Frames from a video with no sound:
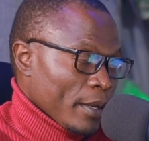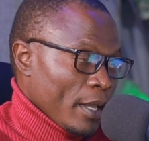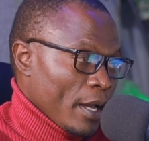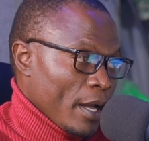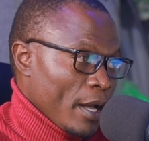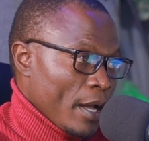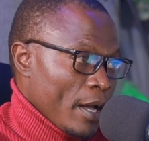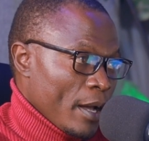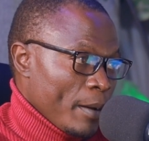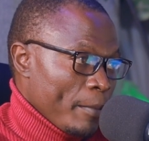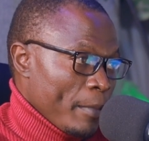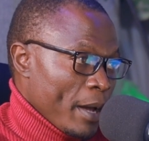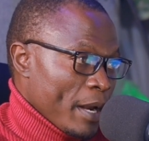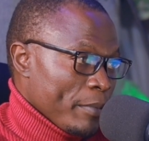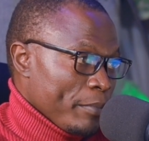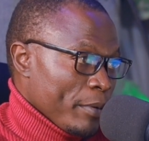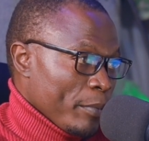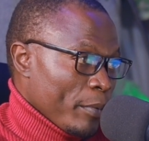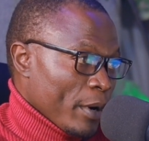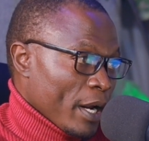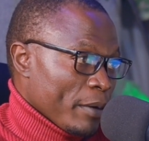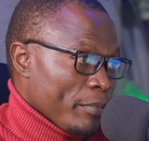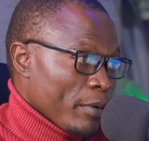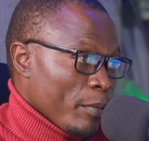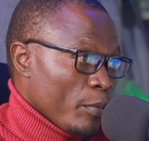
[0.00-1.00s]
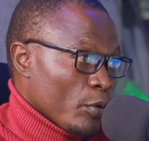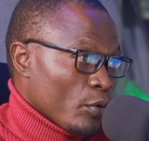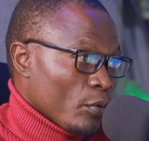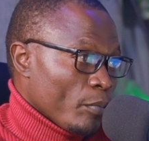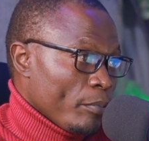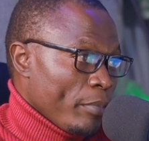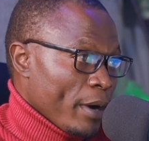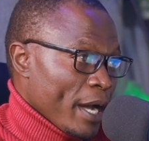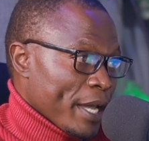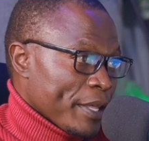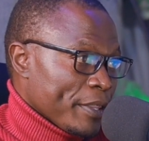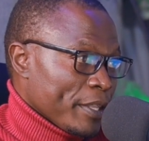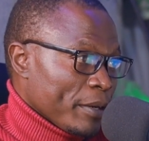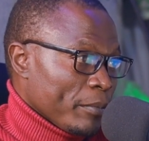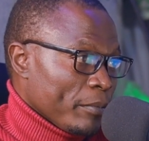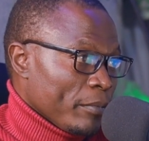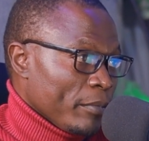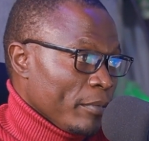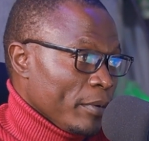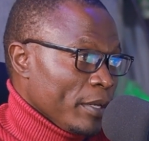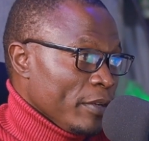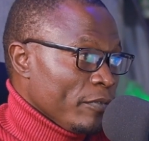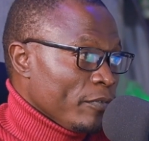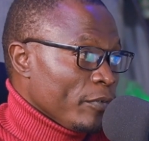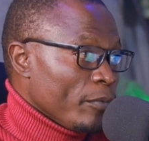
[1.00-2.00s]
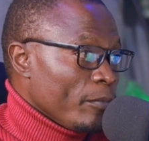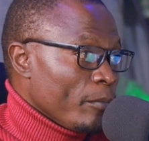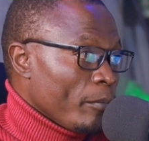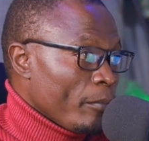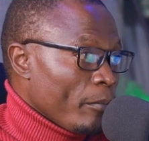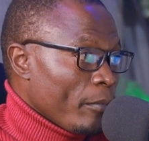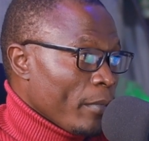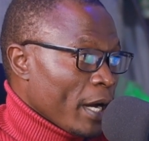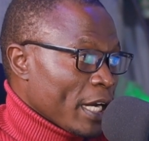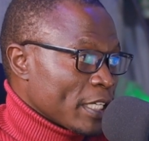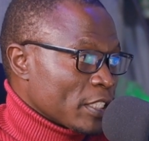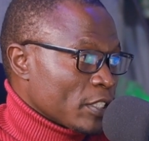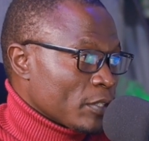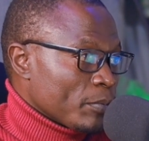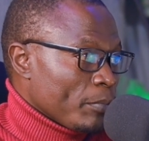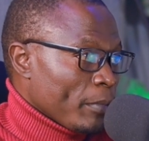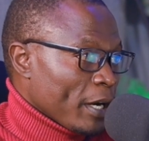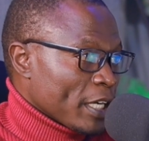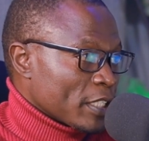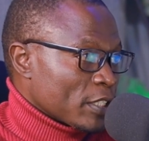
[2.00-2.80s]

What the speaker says: and people can be able to buy them even much